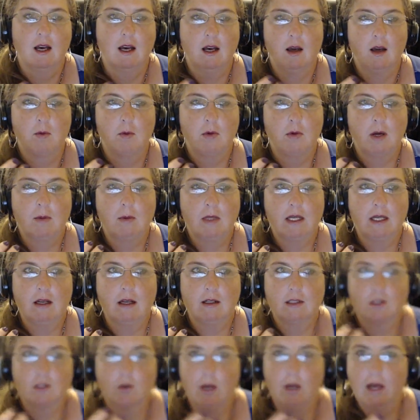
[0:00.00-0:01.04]

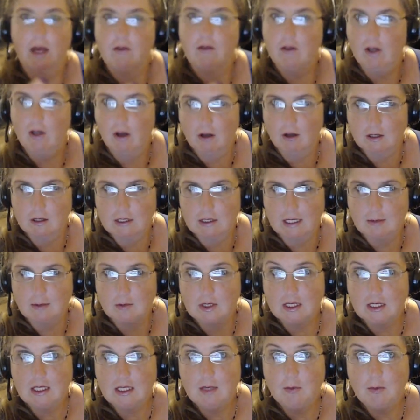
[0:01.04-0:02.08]
Probably also having a hard
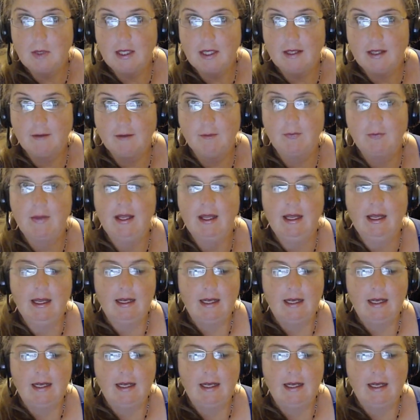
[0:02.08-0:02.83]
time sleeping.